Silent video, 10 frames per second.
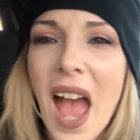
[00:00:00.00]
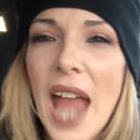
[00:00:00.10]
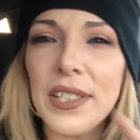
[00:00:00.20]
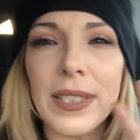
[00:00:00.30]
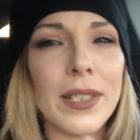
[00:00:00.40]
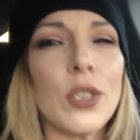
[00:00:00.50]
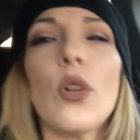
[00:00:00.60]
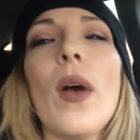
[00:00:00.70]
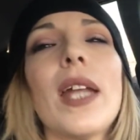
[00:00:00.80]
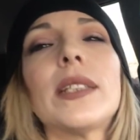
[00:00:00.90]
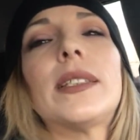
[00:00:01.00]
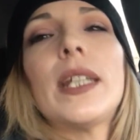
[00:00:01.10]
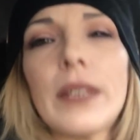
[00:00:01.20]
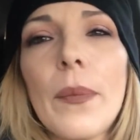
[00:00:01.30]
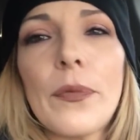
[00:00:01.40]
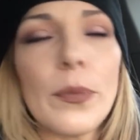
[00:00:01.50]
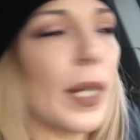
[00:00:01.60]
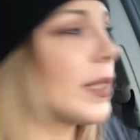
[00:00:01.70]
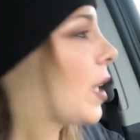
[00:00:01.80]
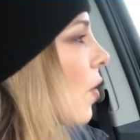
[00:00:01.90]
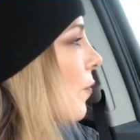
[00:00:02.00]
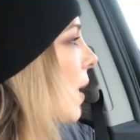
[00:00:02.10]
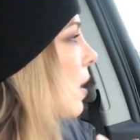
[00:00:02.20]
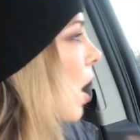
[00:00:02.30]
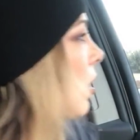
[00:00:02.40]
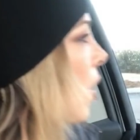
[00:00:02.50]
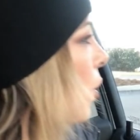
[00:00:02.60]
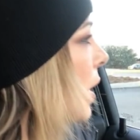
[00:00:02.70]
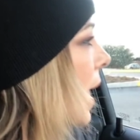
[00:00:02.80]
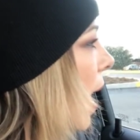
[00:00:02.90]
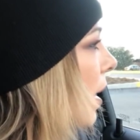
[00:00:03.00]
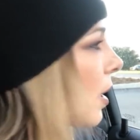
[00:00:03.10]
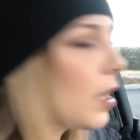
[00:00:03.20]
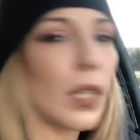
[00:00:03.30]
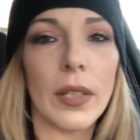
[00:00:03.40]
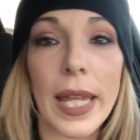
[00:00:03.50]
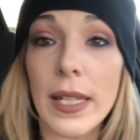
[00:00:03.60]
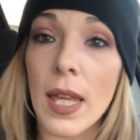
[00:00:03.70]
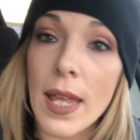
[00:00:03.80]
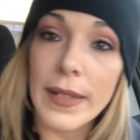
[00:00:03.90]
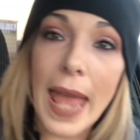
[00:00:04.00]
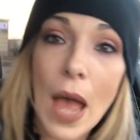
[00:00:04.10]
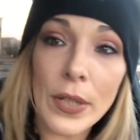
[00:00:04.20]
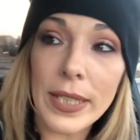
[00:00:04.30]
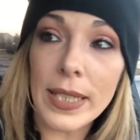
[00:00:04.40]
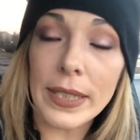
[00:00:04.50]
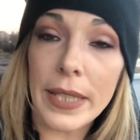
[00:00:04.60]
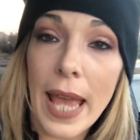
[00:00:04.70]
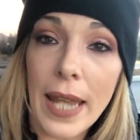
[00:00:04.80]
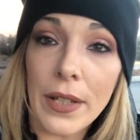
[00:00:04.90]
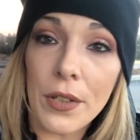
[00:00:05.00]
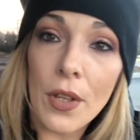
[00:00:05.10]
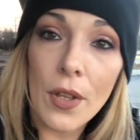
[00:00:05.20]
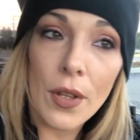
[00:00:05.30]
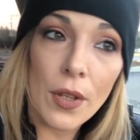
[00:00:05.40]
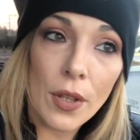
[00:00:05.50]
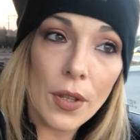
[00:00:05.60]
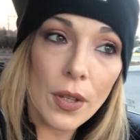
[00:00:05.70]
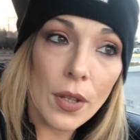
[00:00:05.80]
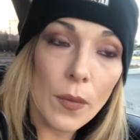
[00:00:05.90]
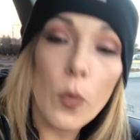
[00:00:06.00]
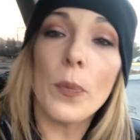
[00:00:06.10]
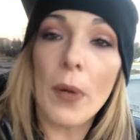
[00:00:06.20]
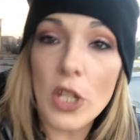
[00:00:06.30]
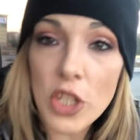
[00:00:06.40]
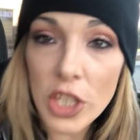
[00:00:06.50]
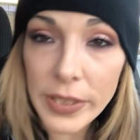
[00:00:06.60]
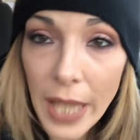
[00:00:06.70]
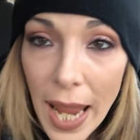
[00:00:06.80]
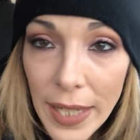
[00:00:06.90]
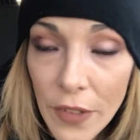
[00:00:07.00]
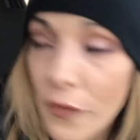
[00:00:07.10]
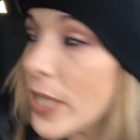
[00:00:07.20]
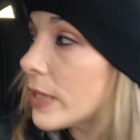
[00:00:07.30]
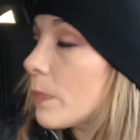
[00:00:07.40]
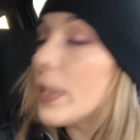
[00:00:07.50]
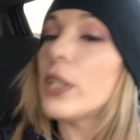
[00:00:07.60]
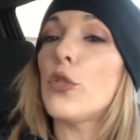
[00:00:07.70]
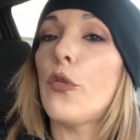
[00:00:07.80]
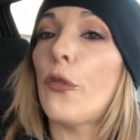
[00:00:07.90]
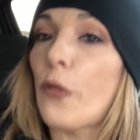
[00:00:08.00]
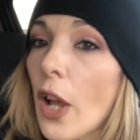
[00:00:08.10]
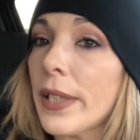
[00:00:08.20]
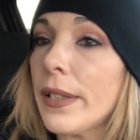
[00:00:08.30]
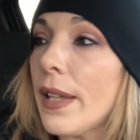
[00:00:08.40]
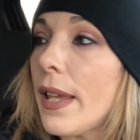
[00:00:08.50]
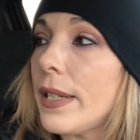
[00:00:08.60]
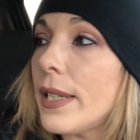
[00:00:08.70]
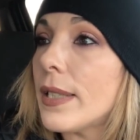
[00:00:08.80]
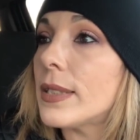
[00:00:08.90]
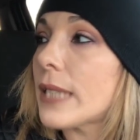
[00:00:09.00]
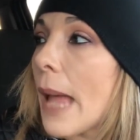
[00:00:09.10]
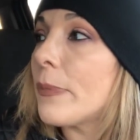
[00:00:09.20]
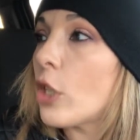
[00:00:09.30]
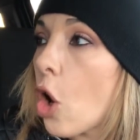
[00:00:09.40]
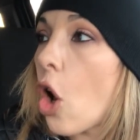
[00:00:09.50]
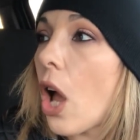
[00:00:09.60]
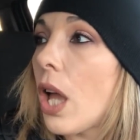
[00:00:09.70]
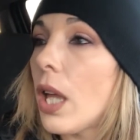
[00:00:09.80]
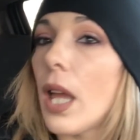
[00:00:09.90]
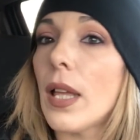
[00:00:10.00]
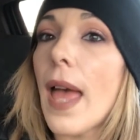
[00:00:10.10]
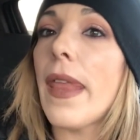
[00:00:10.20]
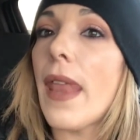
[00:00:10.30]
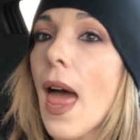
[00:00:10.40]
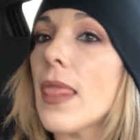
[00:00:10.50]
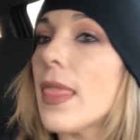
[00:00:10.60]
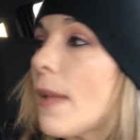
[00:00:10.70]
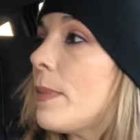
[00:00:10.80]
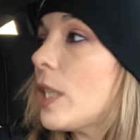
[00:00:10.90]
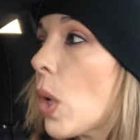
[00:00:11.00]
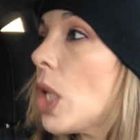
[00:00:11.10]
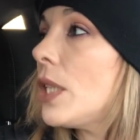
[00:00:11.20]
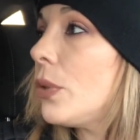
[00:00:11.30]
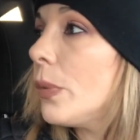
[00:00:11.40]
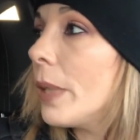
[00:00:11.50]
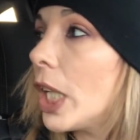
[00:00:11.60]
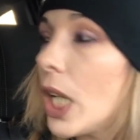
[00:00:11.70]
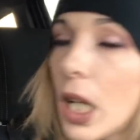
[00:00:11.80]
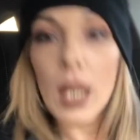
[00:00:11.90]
I just didn't know how to stand up for myself. Like, hello, Liana. Like, nowadays, Liana would punch this guy in the face and be like, you fucking idiot, stop the car and let me call an Uber.